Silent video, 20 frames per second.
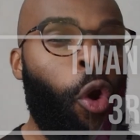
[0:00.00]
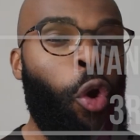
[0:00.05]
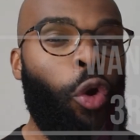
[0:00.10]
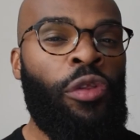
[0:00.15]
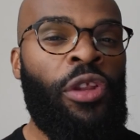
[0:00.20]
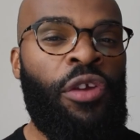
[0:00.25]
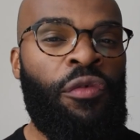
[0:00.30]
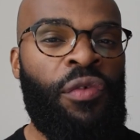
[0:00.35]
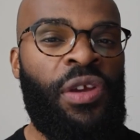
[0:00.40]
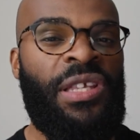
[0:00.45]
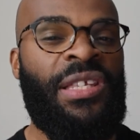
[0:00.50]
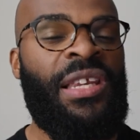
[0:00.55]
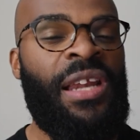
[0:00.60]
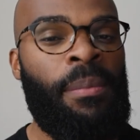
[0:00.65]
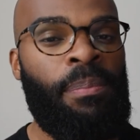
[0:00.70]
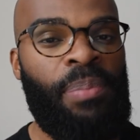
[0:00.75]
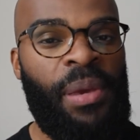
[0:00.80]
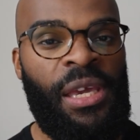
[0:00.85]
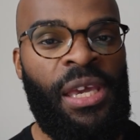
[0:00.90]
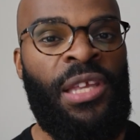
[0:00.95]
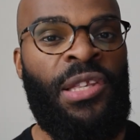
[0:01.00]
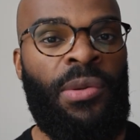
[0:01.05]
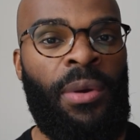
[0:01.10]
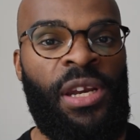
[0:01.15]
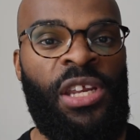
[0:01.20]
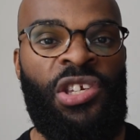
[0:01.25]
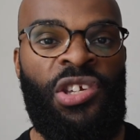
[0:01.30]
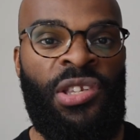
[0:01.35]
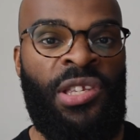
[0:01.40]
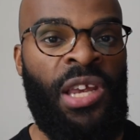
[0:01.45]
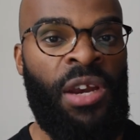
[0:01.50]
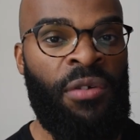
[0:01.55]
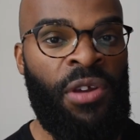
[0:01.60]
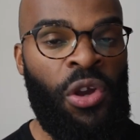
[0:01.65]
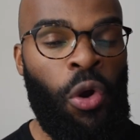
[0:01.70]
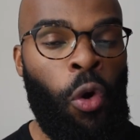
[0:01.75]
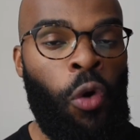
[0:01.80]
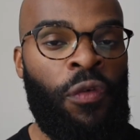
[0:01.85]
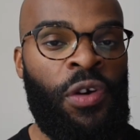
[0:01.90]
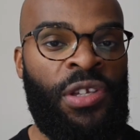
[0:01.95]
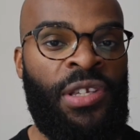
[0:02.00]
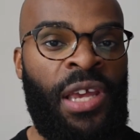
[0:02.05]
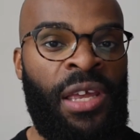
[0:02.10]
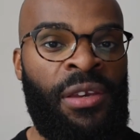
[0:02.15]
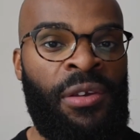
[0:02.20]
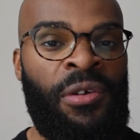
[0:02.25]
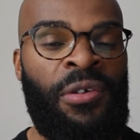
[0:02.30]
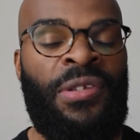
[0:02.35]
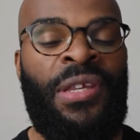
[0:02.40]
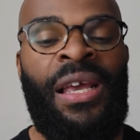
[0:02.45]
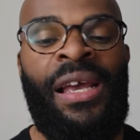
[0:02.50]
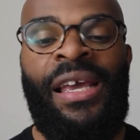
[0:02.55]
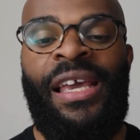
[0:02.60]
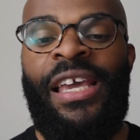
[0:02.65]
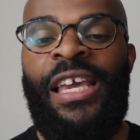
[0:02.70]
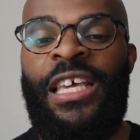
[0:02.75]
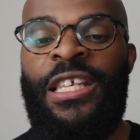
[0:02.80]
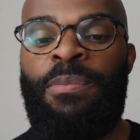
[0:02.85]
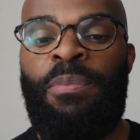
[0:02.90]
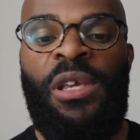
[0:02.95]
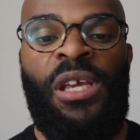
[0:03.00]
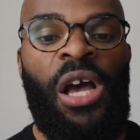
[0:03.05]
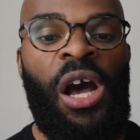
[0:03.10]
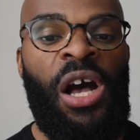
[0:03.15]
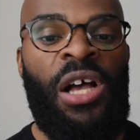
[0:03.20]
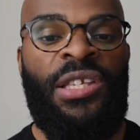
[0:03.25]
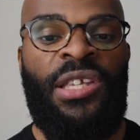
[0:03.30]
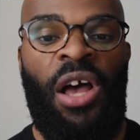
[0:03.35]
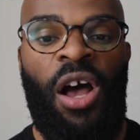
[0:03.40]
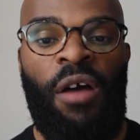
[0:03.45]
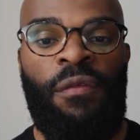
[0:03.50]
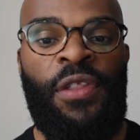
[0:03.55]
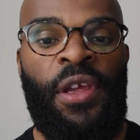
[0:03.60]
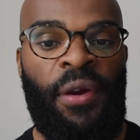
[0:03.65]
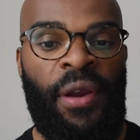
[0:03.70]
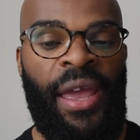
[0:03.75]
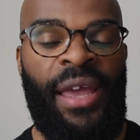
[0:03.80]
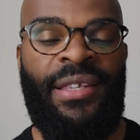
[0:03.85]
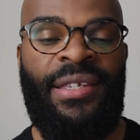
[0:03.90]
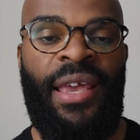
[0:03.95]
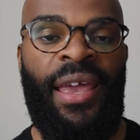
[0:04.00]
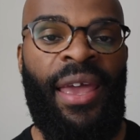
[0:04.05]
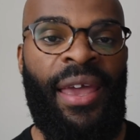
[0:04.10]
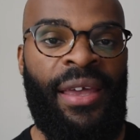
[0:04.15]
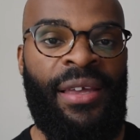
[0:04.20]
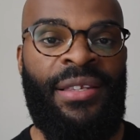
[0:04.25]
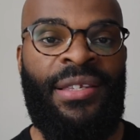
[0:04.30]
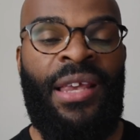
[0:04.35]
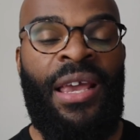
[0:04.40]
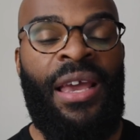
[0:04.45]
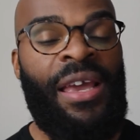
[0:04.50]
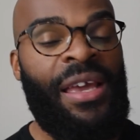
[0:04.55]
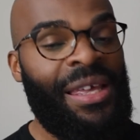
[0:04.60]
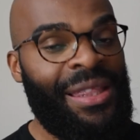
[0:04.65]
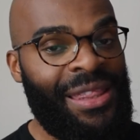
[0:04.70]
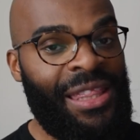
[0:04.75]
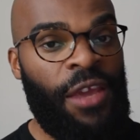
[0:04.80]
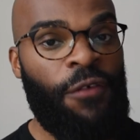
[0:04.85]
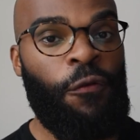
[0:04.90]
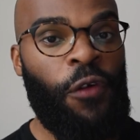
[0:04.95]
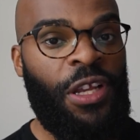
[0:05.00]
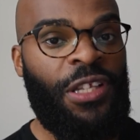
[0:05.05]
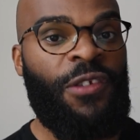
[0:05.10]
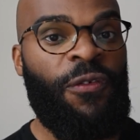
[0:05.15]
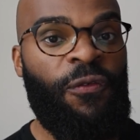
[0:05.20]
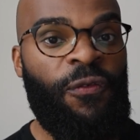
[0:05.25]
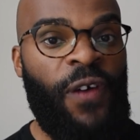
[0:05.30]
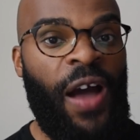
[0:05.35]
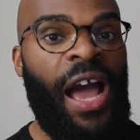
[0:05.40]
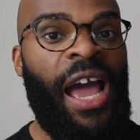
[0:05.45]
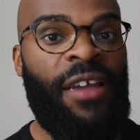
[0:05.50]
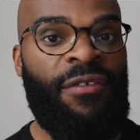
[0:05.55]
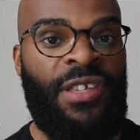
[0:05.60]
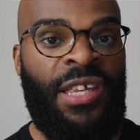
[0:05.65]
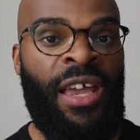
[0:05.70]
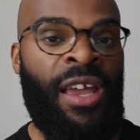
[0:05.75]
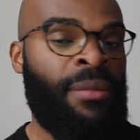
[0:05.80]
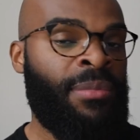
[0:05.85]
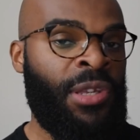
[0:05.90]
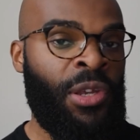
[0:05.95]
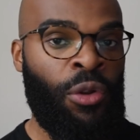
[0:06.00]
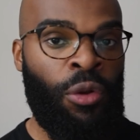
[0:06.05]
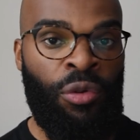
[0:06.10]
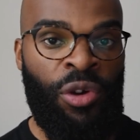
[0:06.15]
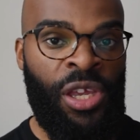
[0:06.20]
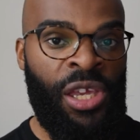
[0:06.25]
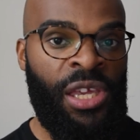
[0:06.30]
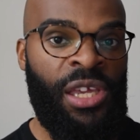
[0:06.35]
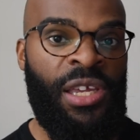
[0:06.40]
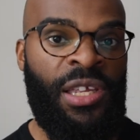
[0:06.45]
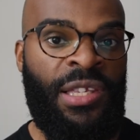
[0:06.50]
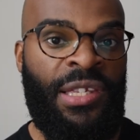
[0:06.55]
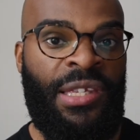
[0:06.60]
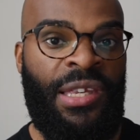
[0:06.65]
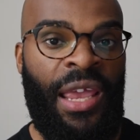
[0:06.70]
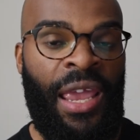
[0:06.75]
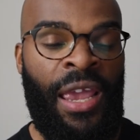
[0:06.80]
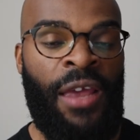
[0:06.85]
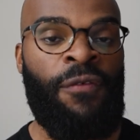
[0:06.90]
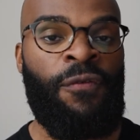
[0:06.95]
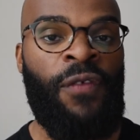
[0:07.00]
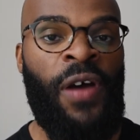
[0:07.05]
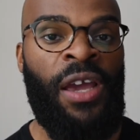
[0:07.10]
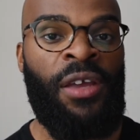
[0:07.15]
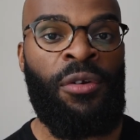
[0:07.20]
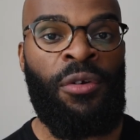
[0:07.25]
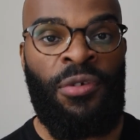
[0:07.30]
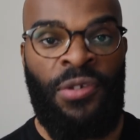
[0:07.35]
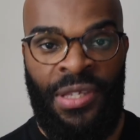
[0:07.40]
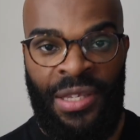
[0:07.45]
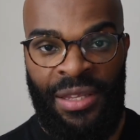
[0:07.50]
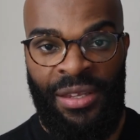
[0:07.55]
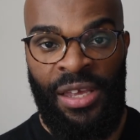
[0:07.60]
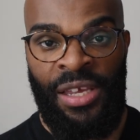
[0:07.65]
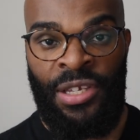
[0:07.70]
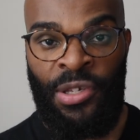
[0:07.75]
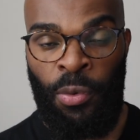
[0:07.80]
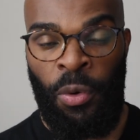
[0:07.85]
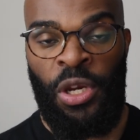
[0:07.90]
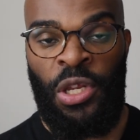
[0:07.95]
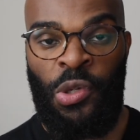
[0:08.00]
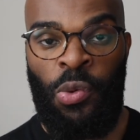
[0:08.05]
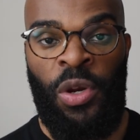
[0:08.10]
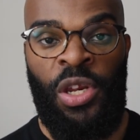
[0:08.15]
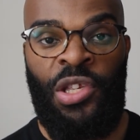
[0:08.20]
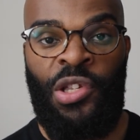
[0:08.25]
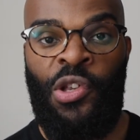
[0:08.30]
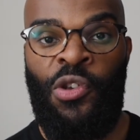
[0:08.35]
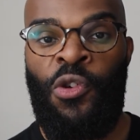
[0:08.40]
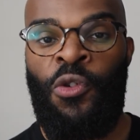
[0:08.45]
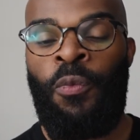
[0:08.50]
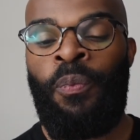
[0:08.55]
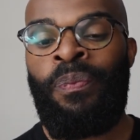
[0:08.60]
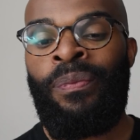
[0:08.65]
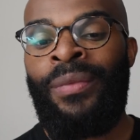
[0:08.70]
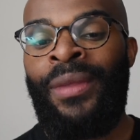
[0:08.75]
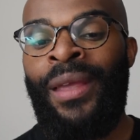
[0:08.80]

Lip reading: only reason I'm picking Tanisha Terry over Daniels is because of their head-to-heads. They've raced five times, including heats and finals in 2022.